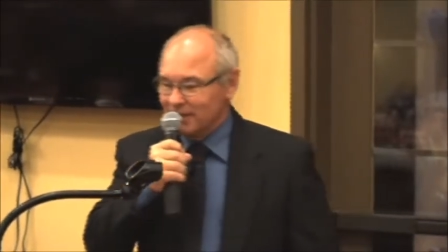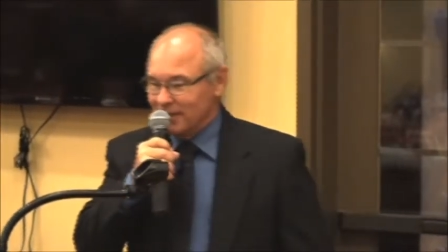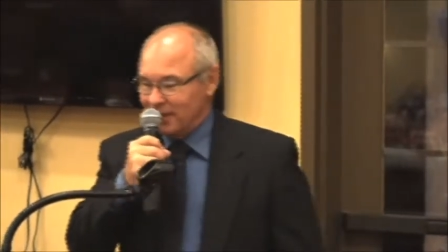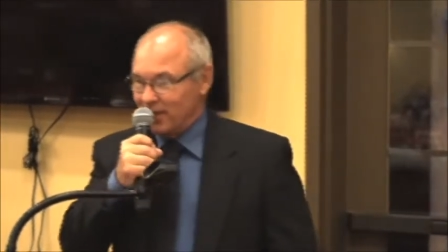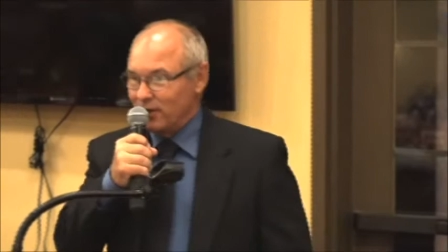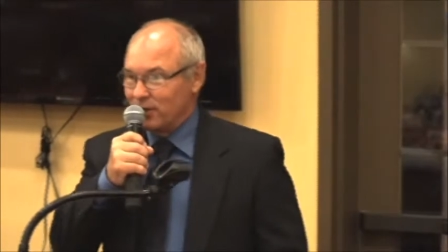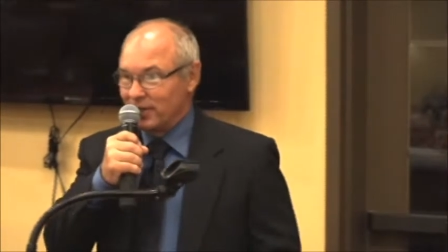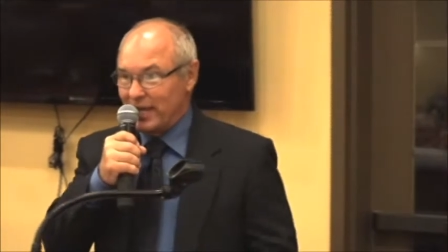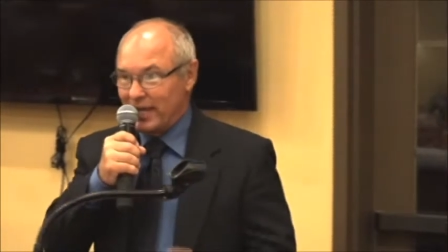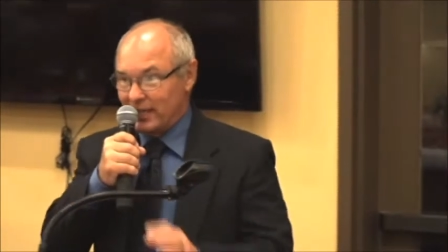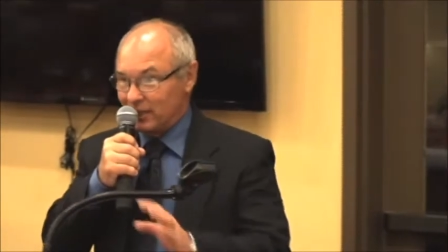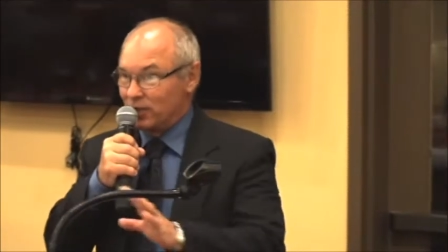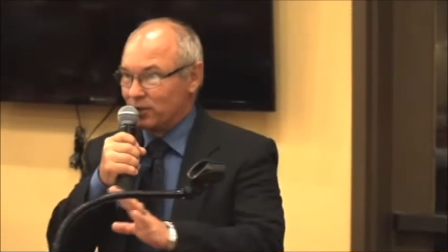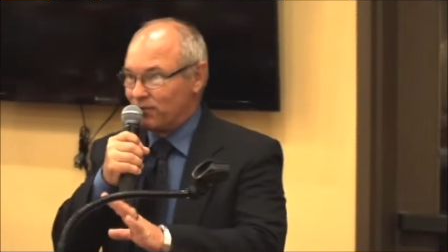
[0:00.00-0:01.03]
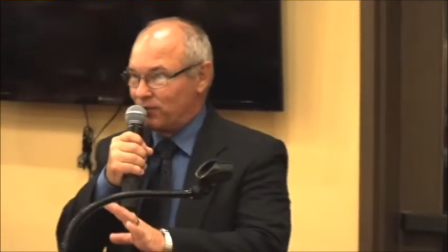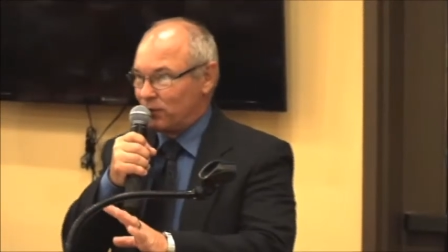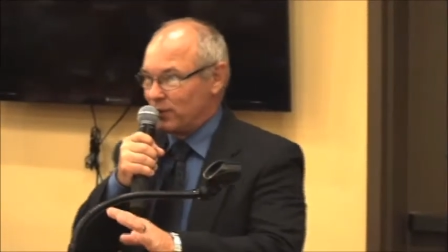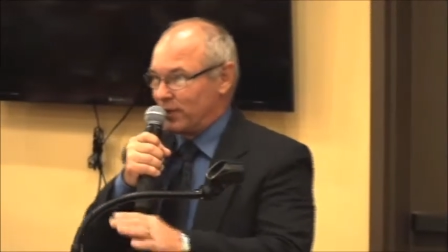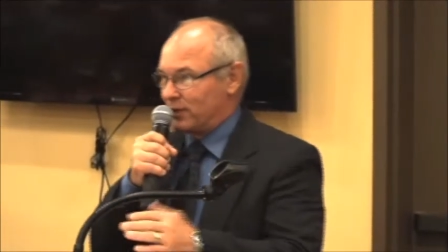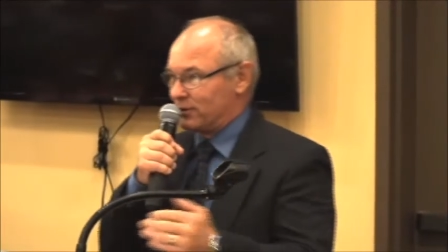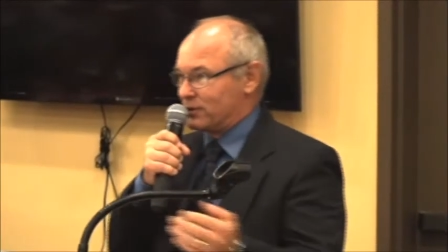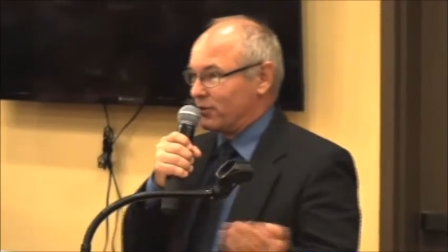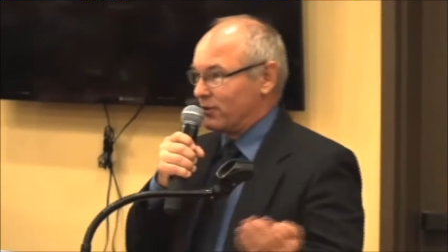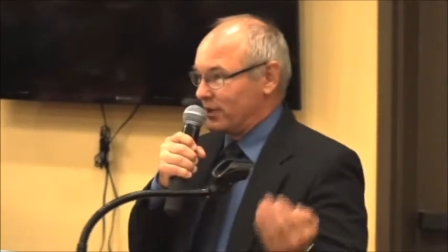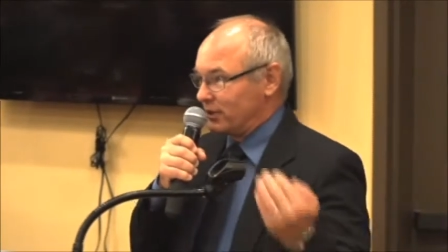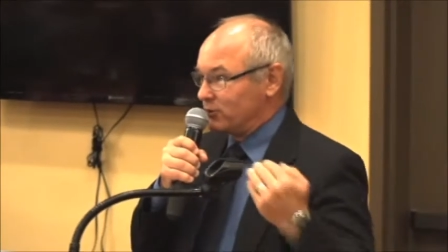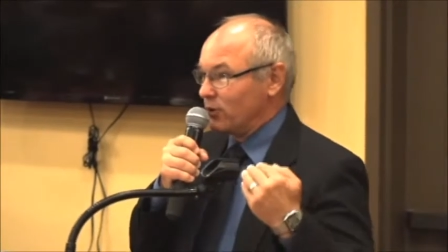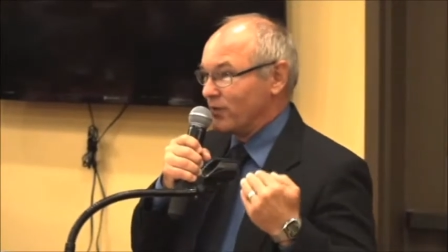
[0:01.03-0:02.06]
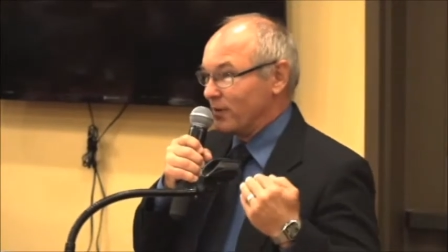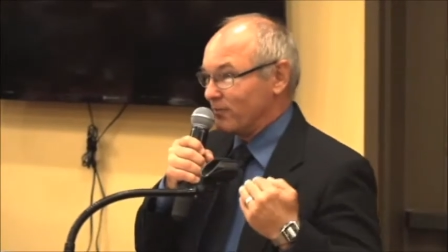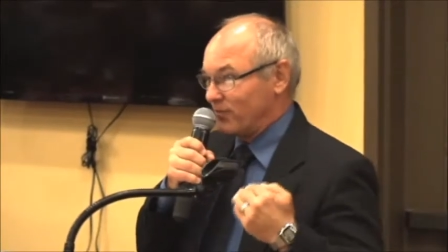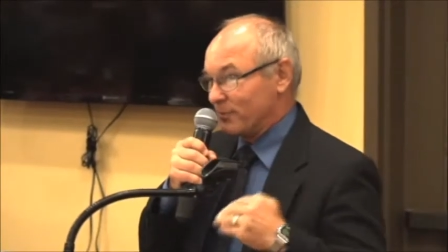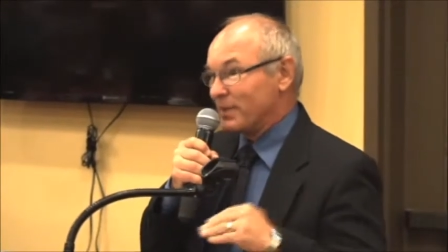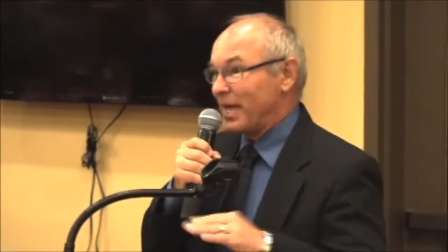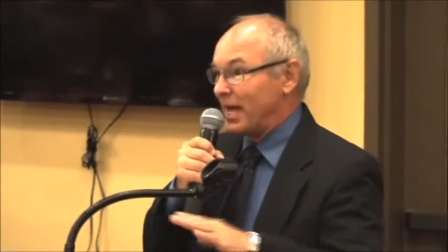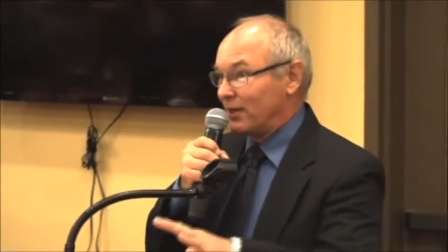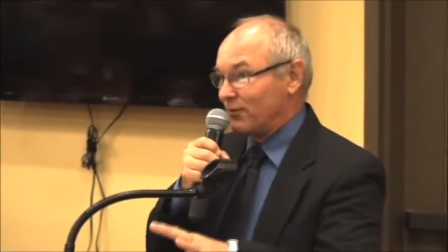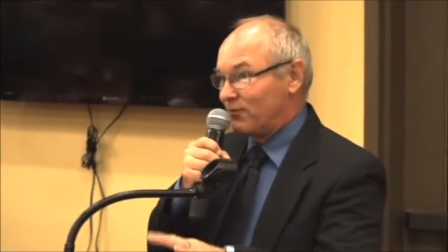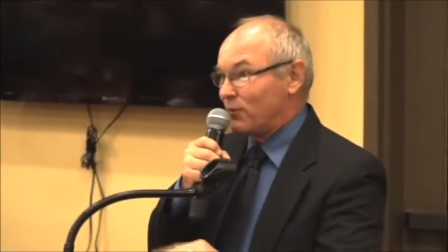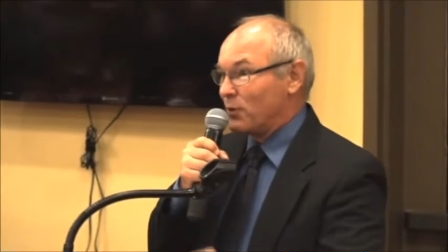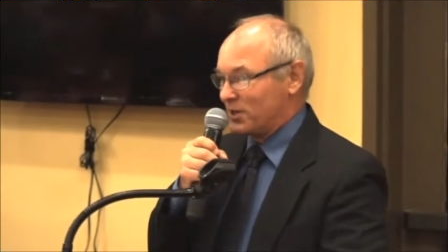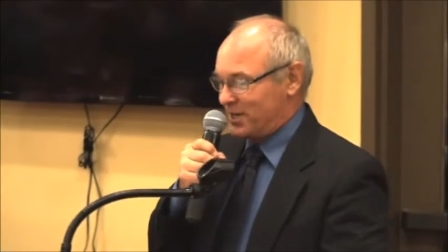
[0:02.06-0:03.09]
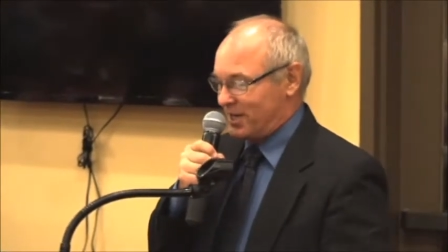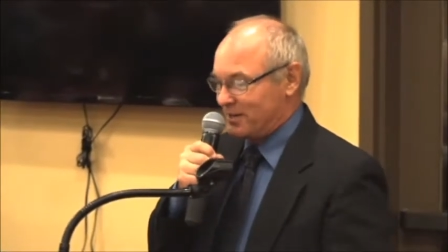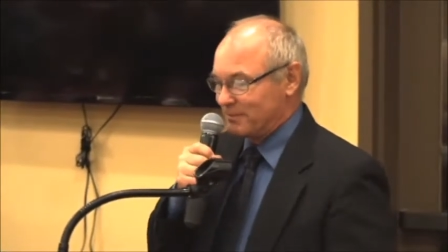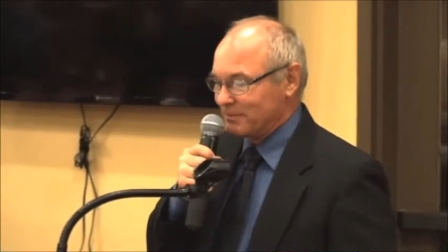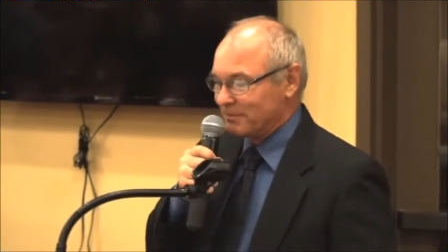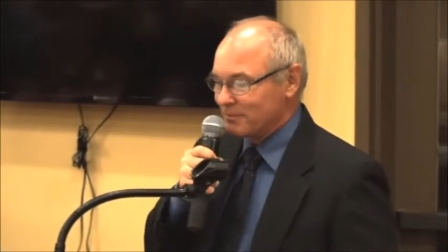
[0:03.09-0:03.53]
They heard they had good food here, so they drove up from California.